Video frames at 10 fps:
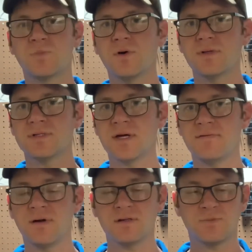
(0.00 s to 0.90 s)
this stuff
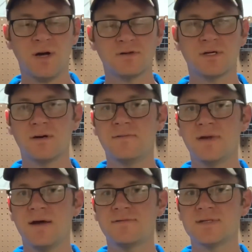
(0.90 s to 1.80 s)
out of this pouch. I don't even
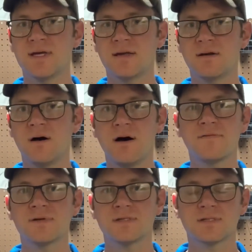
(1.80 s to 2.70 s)
have to take it off
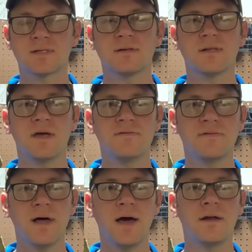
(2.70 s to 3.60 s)
because it's going to lay
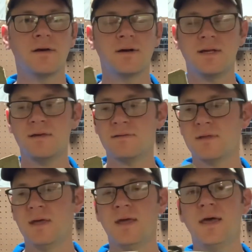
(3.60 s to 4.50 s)
flat underneath,
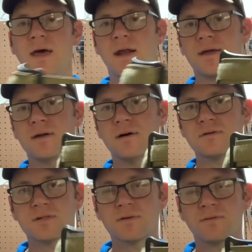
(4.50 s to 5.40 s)
and I can
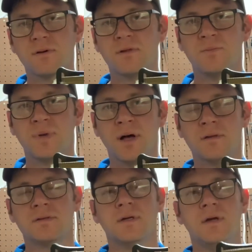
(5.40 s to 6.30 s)
also throw the belt
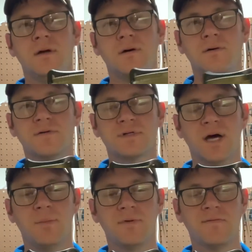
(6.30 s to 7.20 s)
over
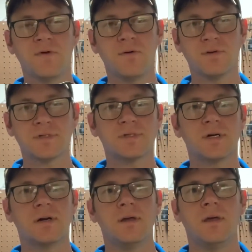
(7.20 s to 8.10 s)
top of the holster
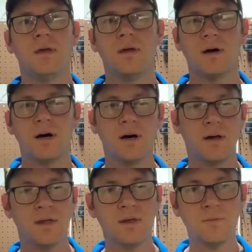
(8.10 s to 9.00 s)

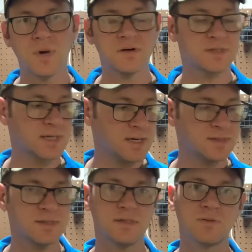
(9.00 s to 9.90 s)
in most
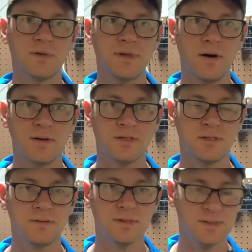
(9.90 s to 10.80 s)
cases without issue.
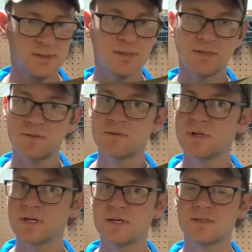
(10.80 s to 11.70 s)
This is a
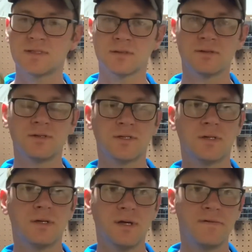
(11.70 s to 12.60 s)
really good
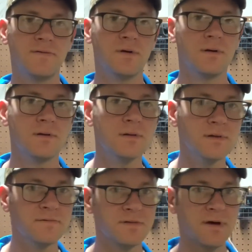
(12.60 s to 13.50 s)
solution if you're
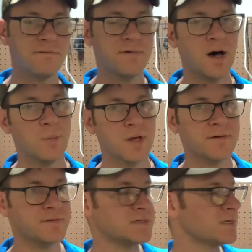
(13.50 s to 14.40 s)
living that fob life or something